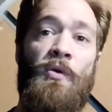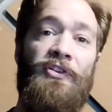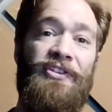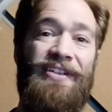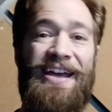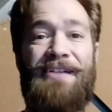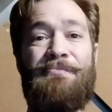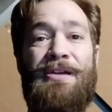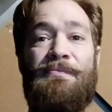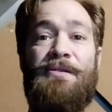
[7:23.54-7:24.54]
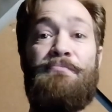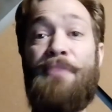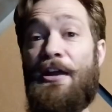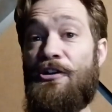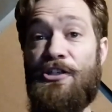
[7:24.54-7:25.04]
While today it may be
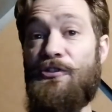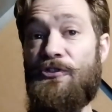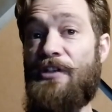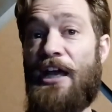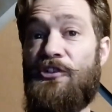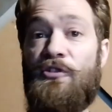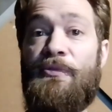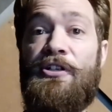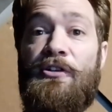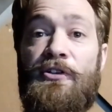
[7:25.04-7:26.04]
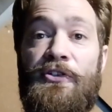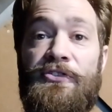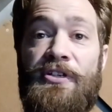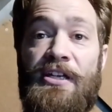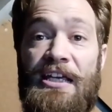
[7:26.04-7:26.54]
better to use natural
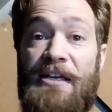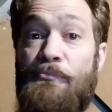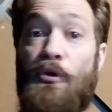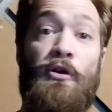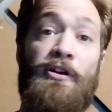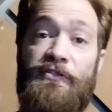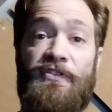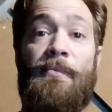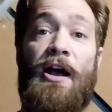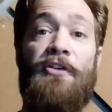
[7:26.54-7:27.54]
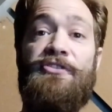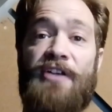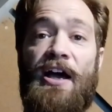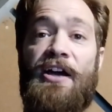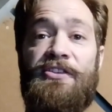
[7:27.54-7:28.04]
materials imported from
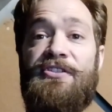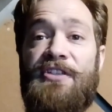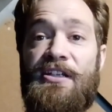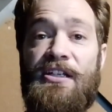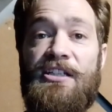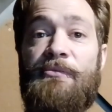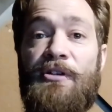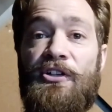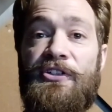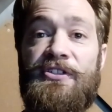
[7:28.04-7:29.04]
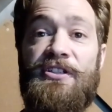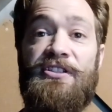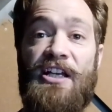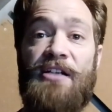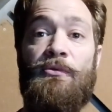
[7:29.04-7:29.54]
outside the city to build a
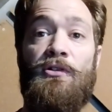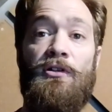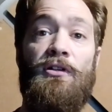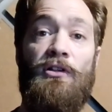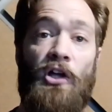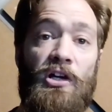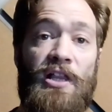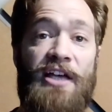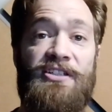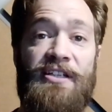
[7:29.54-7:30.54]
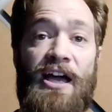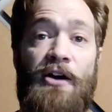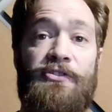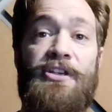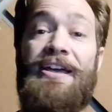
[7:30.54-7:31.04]
sustainable, long lasting
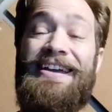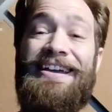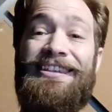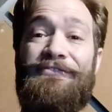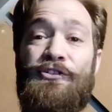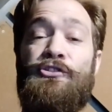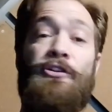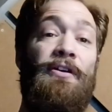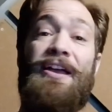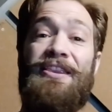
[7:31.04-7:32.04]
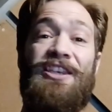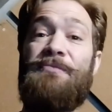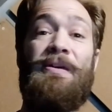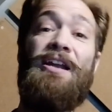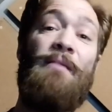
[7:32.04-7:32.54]
house, in the future this
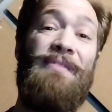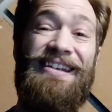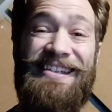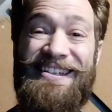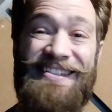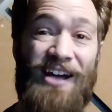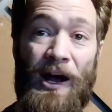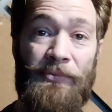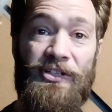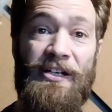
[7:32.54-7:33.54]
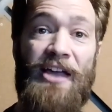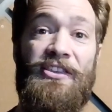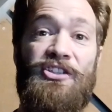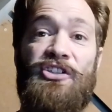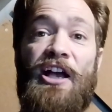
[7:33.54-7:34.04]
may not be an easy option, and
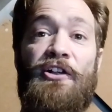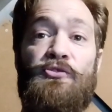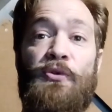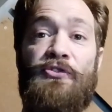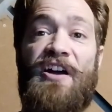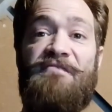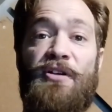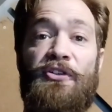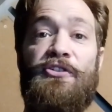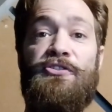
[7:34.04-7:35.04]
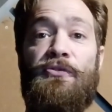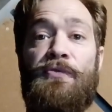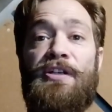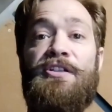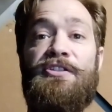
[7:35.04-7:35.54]
this challenge will drive builders to
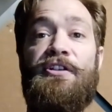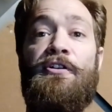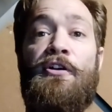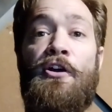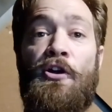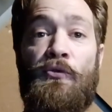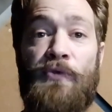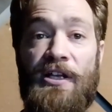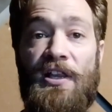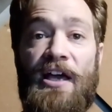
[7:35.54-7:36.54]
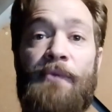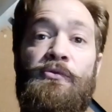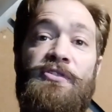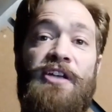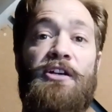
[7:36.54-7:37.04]
reconsider reclaimed,
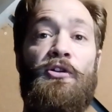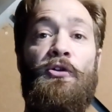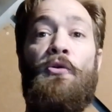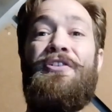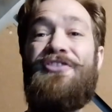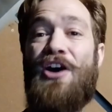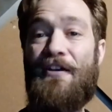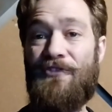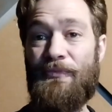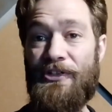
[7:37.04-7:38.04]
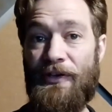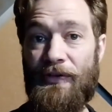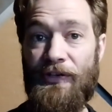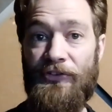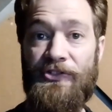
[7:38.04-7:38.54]
recycled, or novel
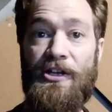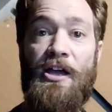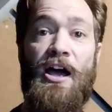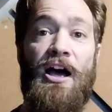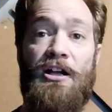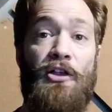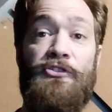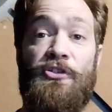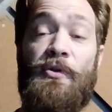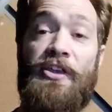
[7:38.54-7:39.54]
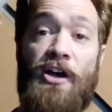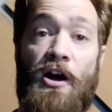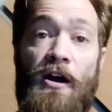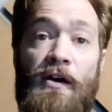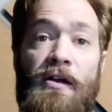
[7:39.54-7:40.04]
materials uh, close to where they
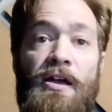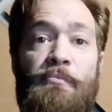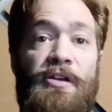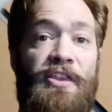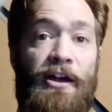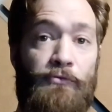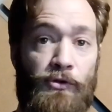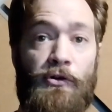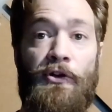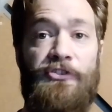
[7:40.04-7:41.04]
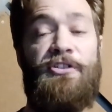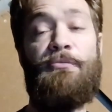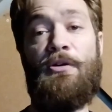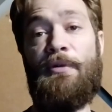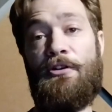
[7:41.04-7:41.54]
are, be that rural,
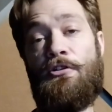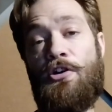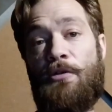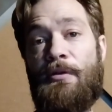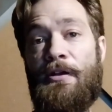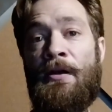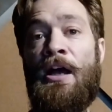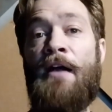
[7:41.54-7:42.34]
suburban, or urban.